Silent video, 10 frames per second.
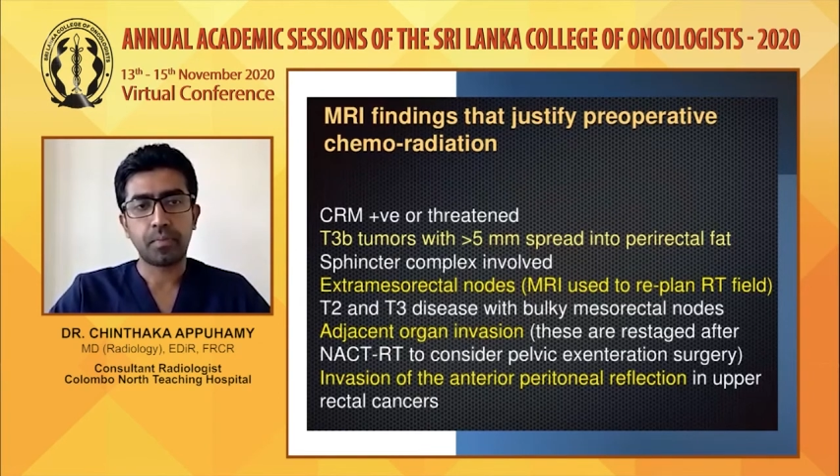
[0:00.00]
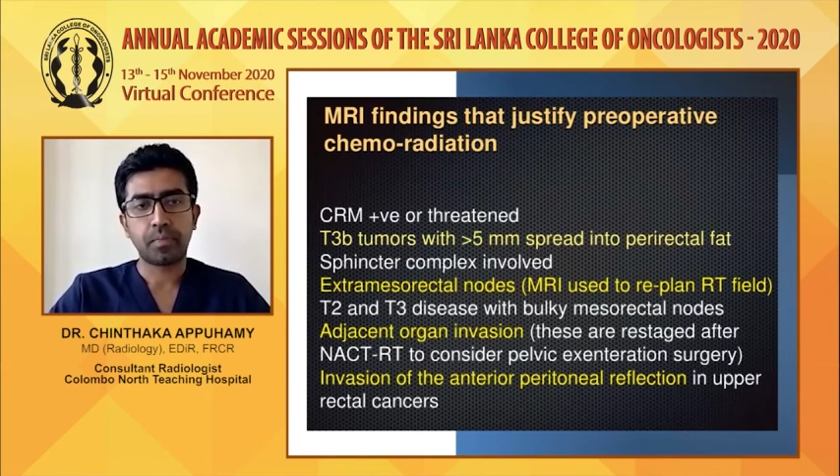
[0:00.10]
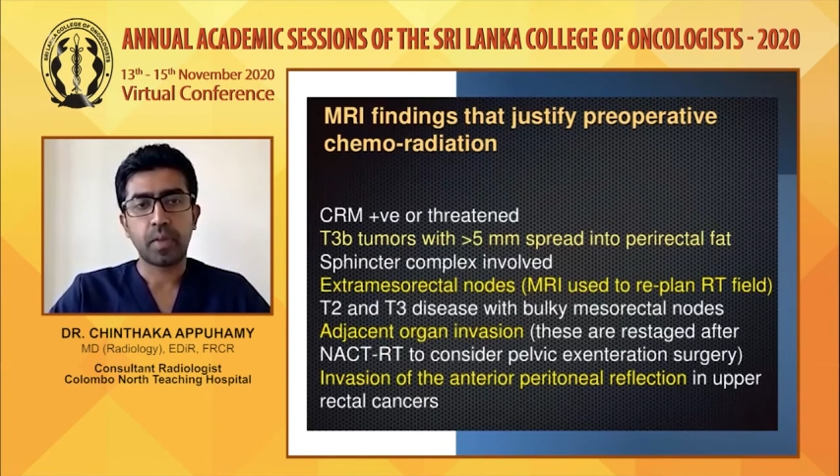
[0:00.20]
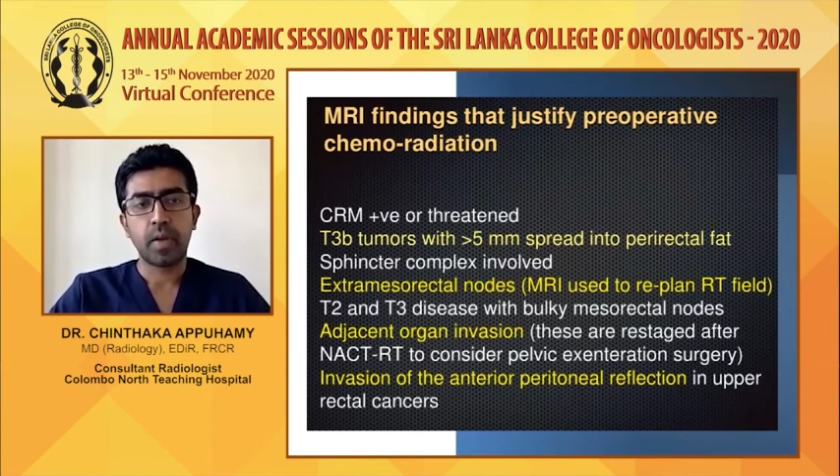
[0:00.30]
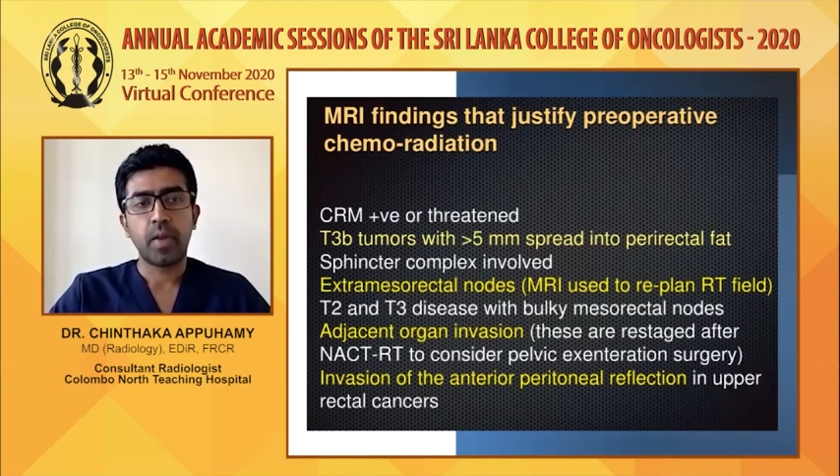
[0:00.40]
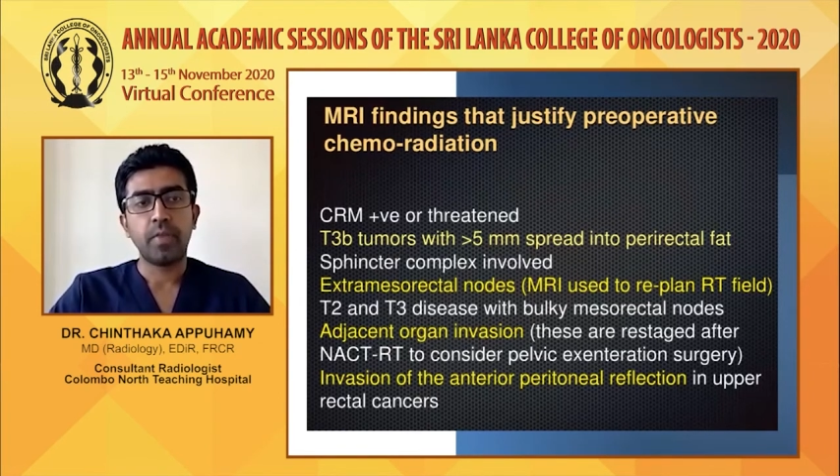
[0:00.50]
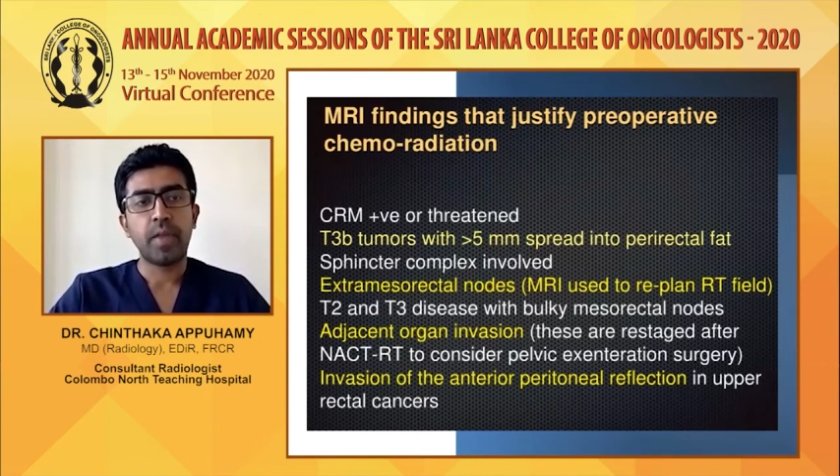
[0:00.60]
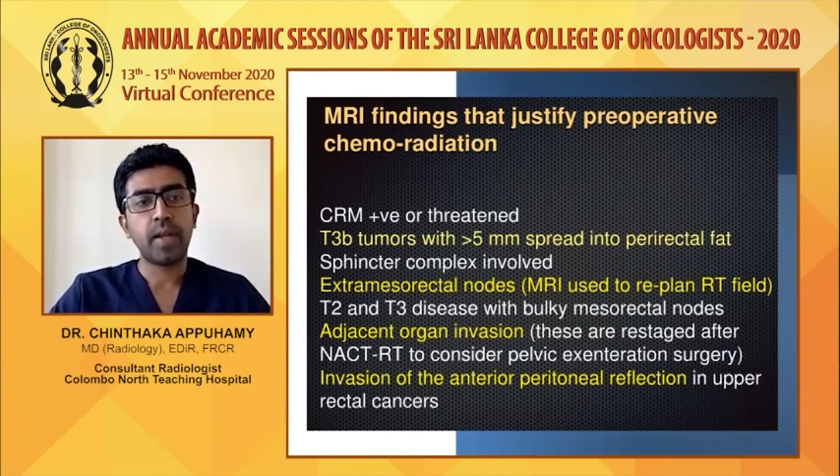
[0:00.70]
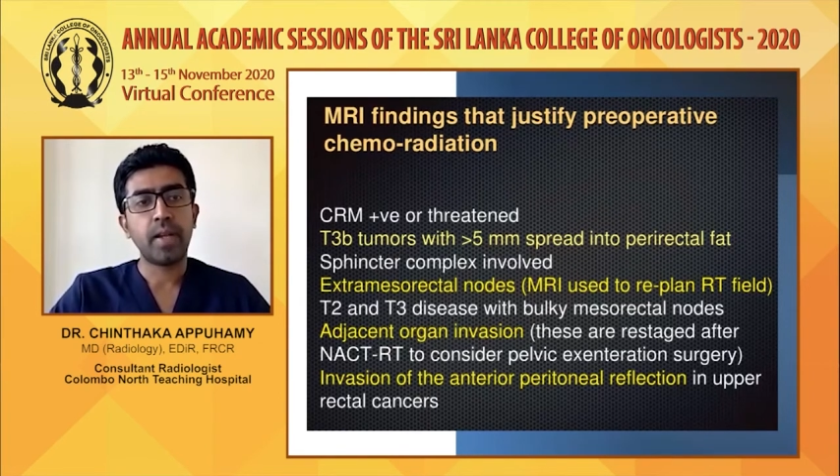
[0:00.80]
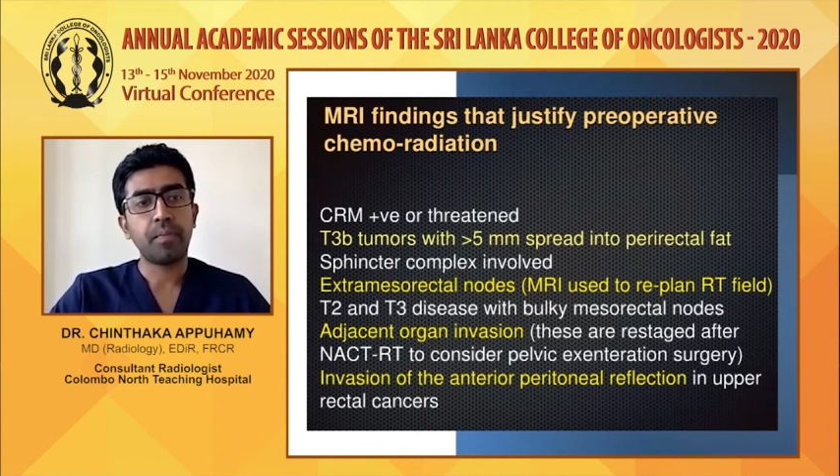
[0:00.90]

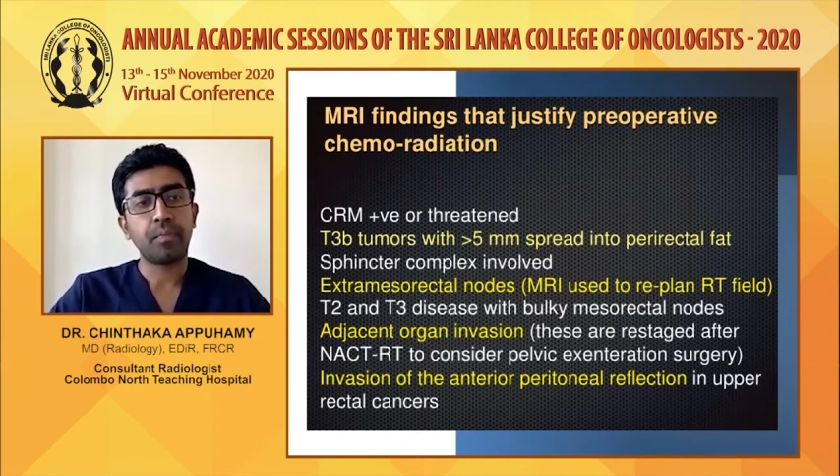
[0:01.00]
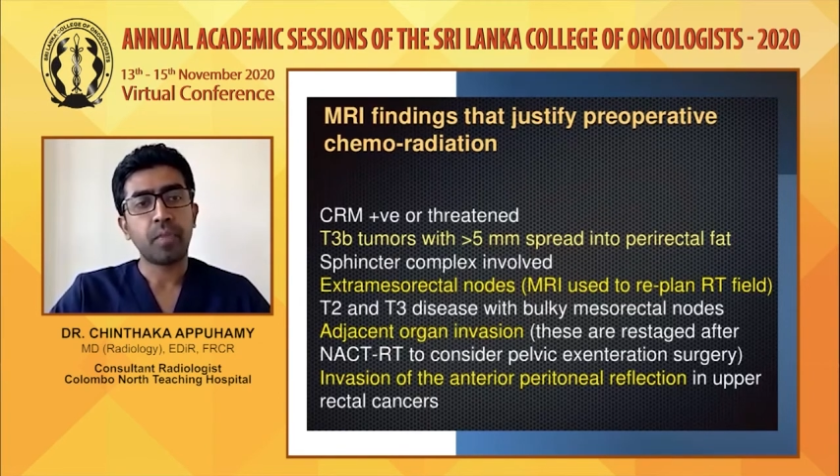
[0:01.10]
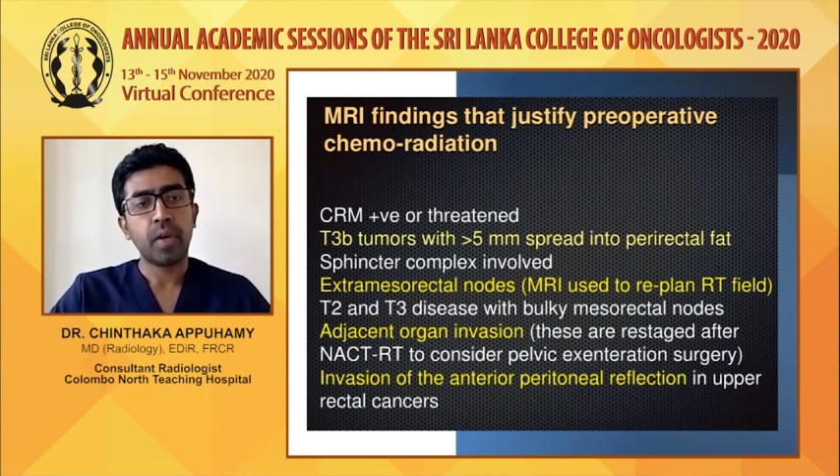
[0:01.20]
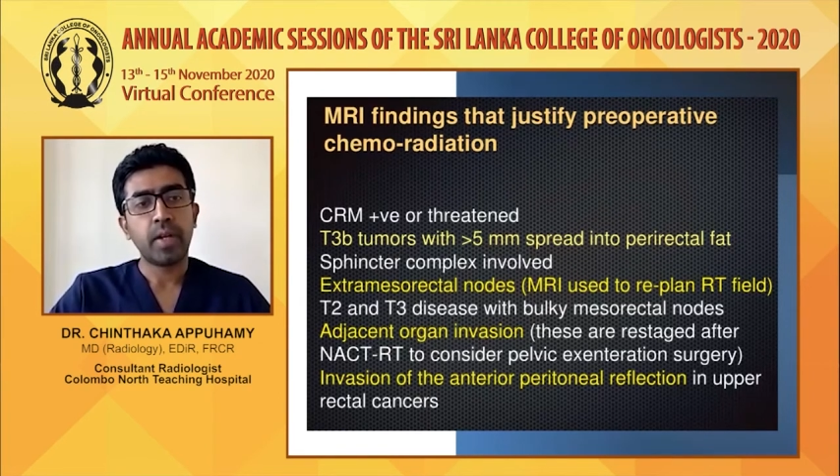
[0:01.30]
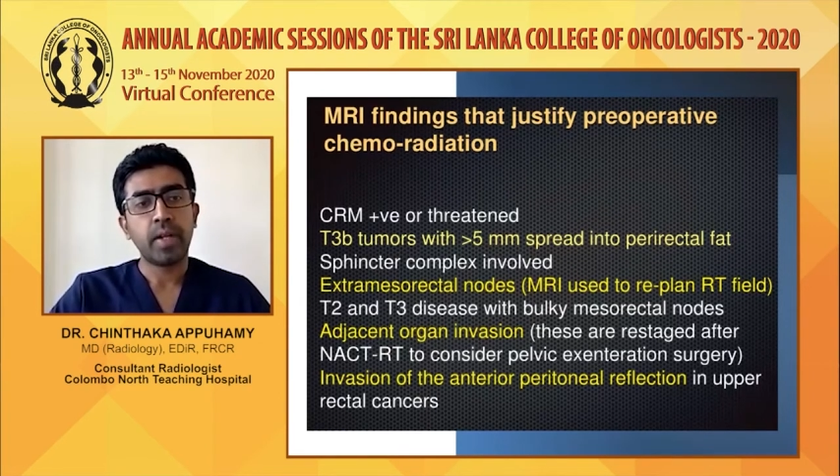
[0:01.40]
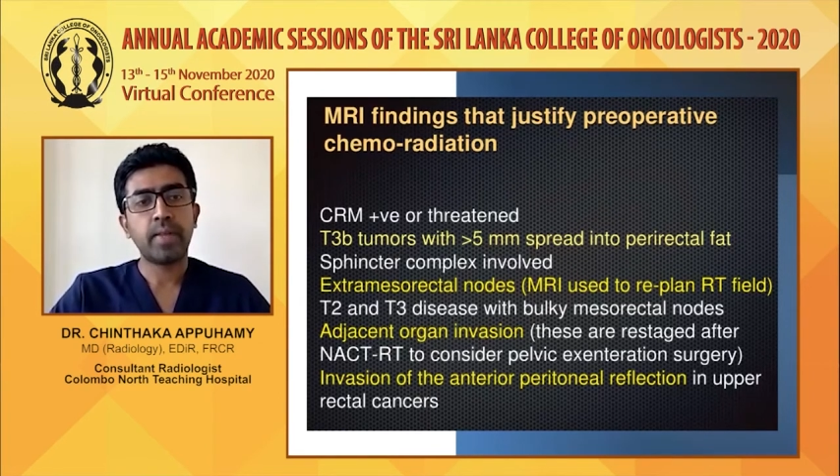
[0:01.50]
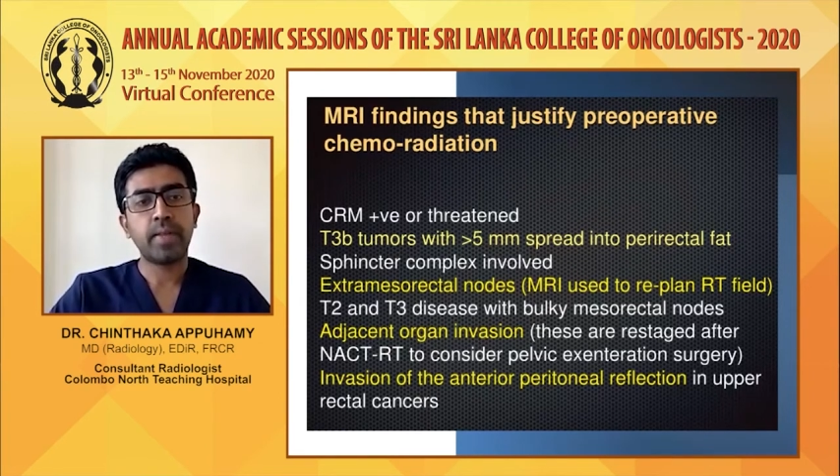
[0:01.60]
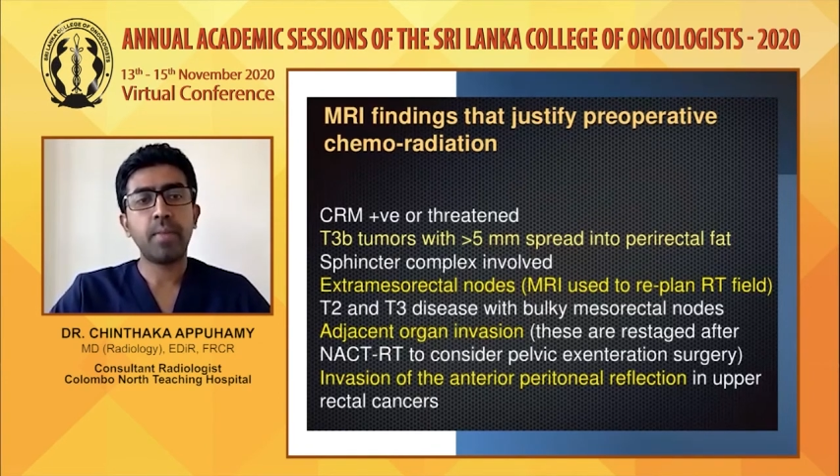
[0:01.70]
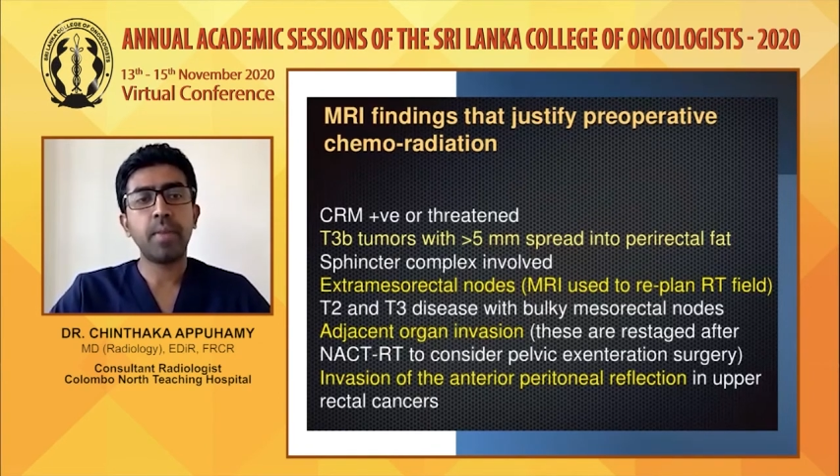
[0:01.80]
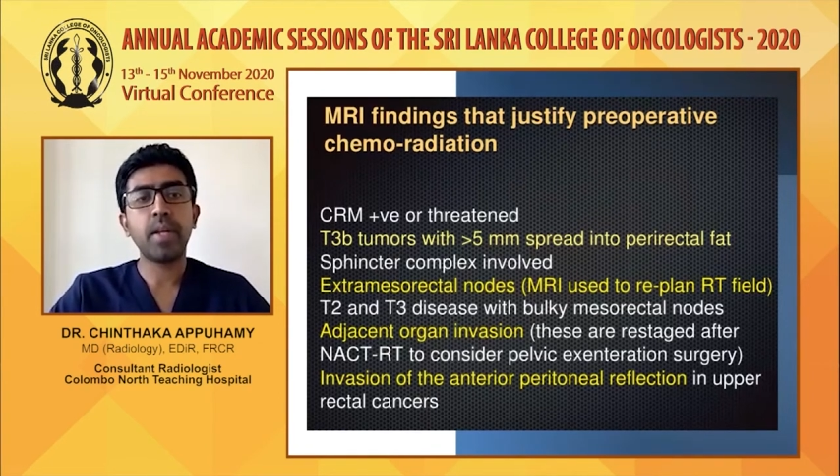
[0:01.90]
then
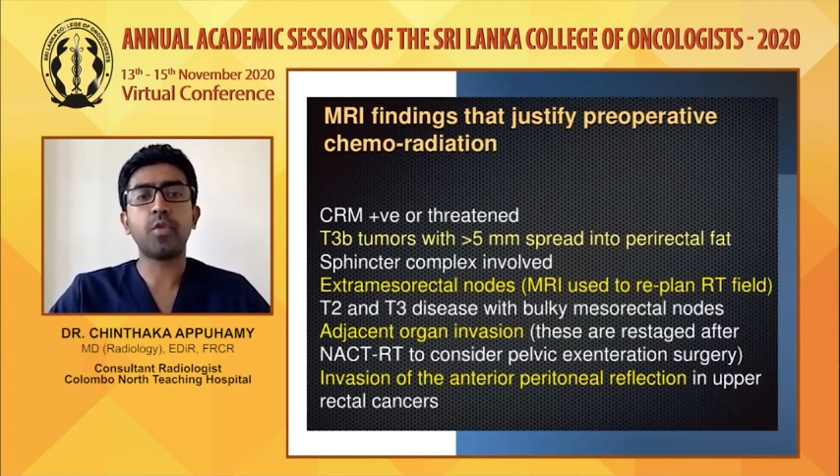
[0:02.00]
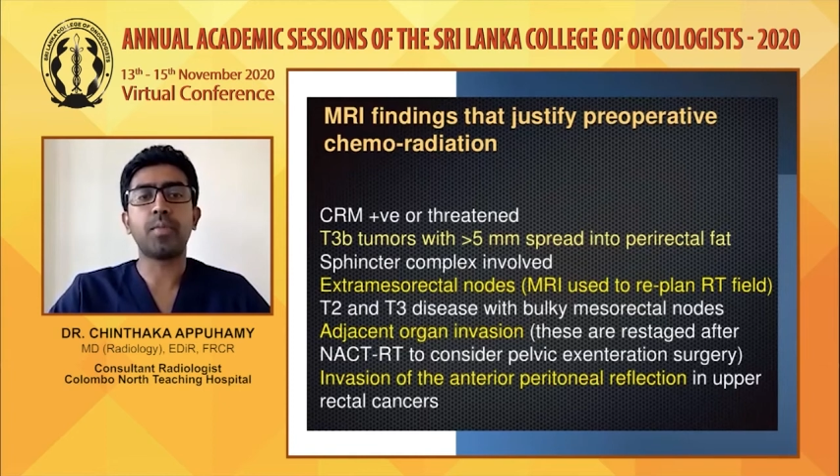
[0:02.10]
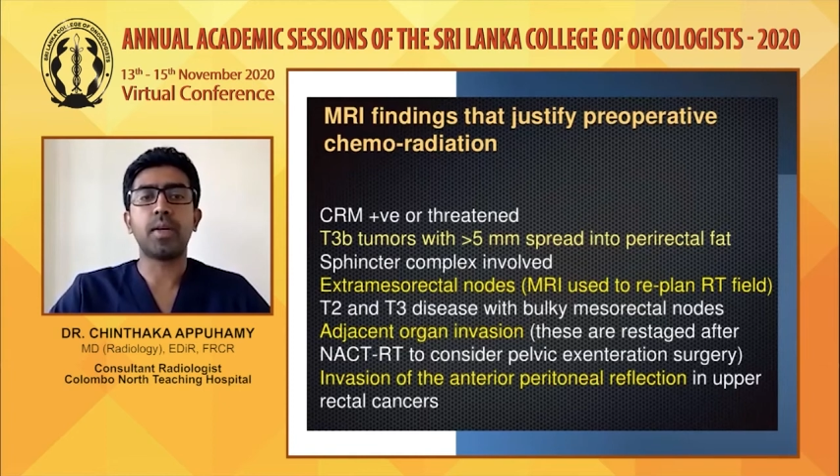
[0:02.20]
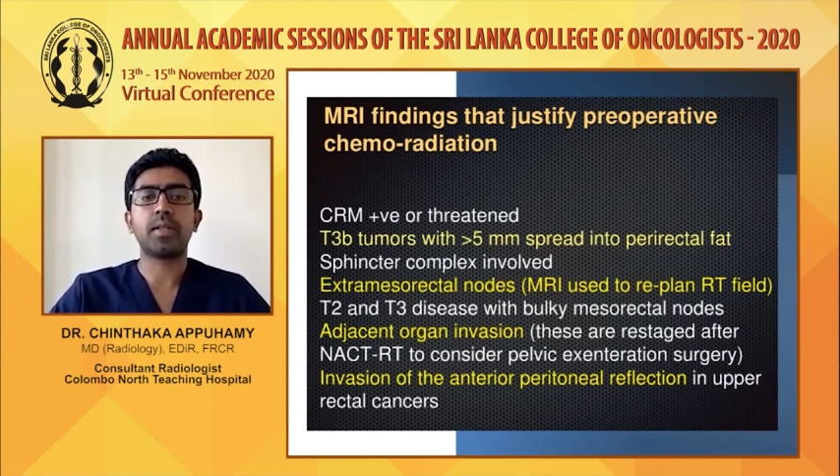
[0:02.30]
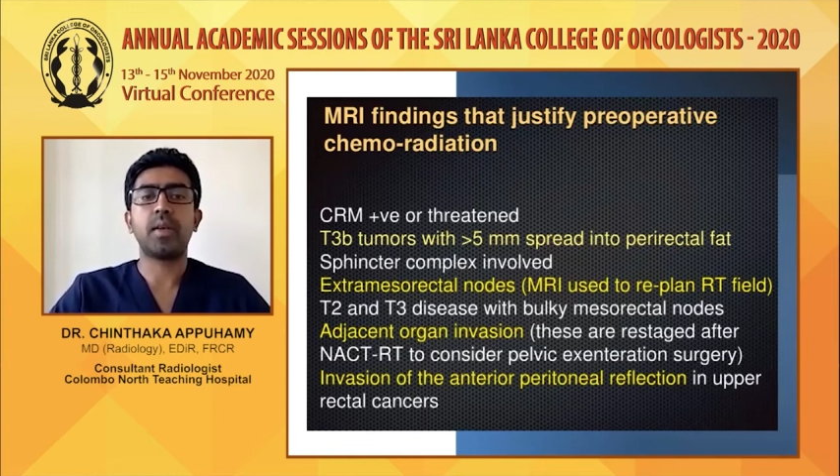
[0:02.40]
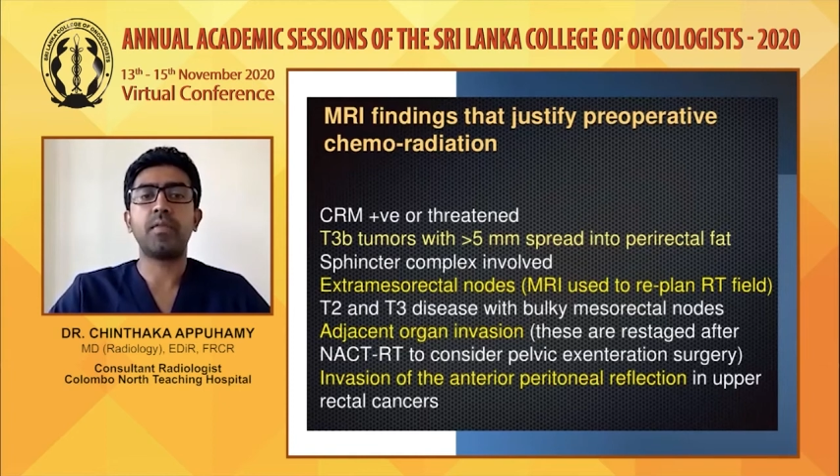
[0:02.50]
T3B tumors